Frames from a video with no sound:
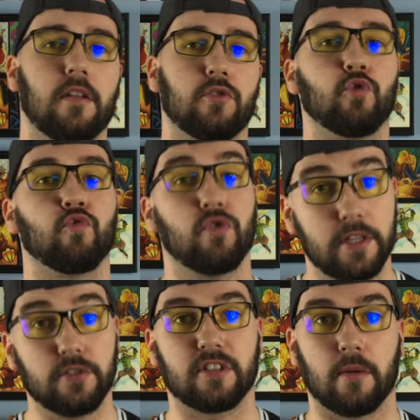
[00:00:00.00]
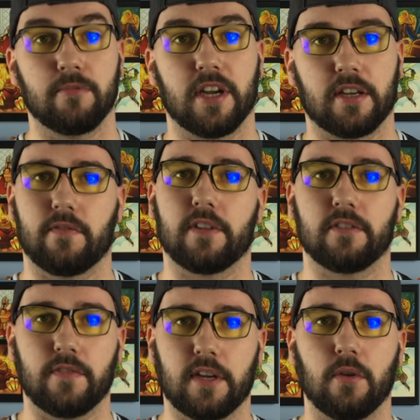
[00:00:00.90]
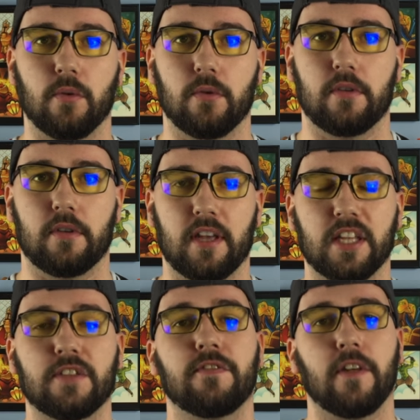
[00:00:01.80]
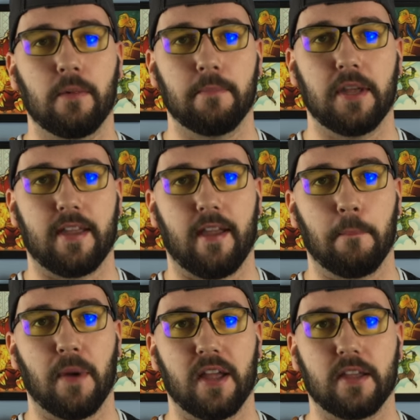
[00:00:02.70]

The real subject of this video is filmmaking by